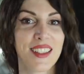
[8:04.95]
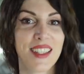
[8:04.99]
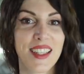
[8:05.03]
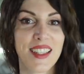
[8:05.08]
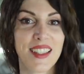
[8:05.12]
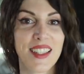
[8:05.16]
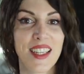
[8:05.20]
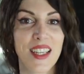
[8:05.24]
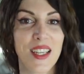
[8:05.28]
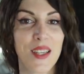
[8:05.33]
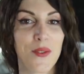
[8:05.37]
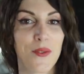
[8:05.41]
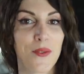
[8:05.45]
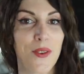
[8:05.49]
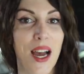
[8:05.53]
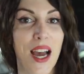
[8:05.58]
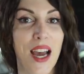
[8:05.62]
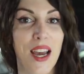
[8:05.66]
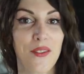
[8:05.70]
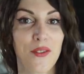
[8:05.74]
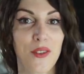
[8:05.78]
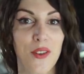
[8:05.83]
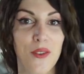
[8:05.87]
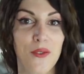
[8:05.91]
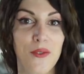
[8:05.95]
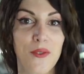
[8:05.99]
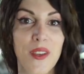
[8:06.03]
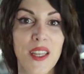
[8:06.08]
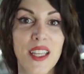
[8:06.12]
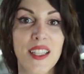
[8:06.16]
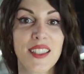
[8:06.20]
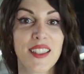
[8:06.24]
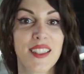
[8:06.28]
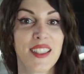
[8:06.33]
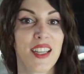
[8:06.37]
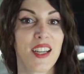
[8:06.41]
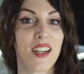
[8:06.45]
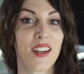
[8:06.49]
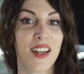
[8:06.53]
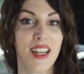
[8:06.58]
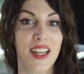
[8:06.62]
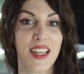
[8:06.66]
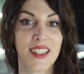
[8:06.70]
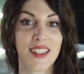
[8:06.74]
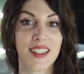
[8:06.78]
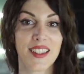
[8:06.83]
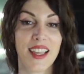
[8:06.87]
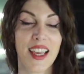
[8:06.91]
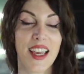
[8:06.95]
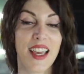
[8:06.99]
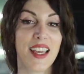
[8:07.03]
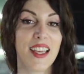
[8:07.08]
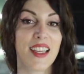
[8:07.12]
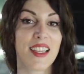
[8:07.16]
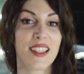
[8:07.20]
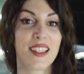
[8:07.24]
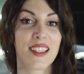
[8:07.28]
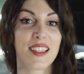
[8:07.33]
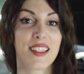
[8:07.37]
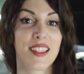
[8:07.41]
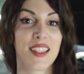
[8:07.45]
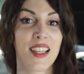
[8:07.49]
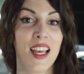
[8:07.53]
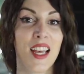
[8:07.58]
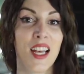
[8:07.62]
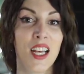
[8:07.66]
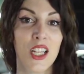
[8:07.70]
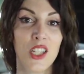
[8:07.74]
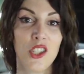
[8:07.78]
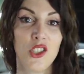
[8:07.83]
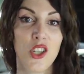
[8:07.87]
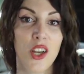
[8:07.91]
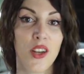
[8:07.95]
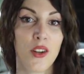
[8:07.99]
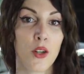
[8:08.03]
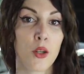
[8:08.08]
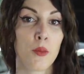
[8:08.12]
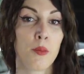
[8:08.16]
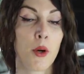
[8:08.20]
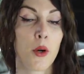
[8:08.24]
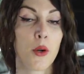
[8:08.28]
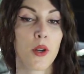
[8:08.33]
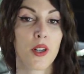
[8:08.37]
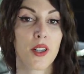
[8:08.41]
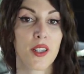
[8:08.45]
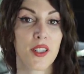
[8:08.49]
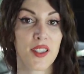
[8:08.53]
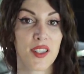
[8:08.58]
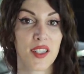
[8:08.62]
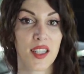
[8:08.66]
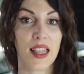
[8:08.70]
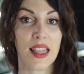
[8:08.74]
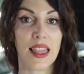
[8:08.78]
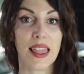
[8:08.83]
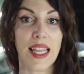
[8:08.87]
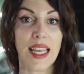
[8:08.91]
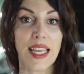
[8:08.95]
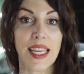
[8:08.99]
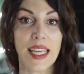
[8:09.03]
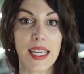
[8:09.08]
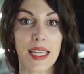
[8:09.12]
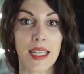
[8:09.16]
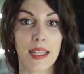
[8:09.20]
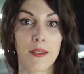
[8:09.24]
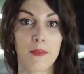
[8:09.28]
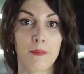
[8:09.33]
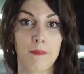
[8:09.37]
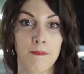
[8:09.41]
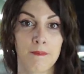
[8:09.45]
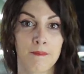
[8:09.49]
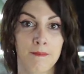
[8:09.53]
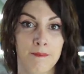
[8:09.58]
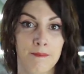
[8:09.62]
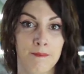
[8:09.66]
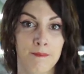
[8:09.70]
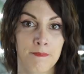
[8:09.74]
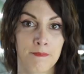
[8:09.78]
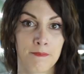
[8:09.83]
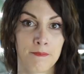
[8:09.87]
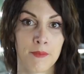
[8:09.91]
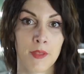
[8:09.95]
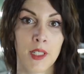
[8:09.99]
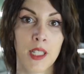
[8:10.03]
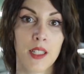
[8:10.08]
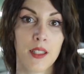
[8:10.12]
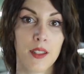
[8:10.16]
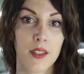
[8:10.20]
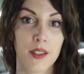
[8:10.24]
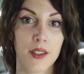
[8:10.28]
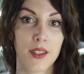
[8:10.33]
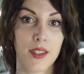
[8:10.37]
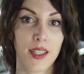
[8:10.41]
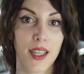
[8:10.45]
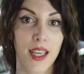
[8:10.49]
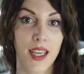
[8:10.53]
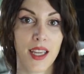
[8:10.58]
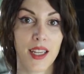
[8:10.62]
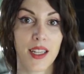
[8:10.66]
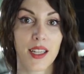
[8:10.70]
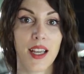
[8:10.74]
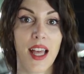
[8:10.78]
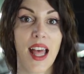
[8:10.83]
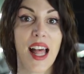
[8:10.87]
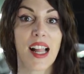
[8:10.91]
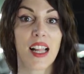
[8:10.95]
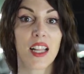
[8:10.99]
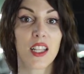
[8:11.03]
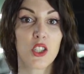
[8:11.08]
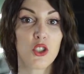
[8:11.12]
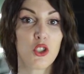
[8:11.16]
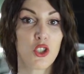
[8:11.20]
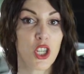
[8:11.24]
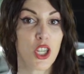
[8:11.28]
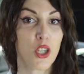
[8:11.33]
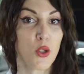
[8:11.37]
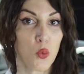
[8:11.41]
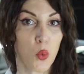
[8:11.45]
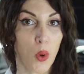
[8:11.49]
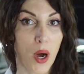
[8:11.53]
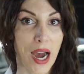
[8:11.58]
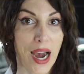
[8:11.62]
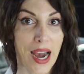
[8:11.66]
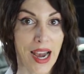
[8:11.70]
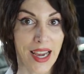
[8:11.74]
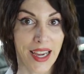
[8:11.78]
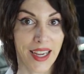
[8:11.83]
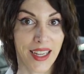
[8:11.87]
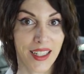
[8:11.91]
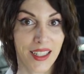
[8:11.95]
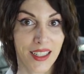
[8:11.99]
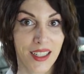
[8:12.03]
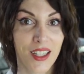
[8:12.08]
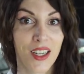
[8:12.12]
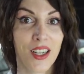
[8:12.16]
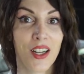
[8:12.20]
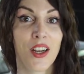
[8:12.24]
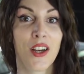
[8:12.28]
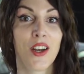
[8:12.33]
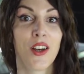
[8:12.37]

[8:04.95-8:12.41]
CT5 V-Series is General Motors Leggy. It's a LGY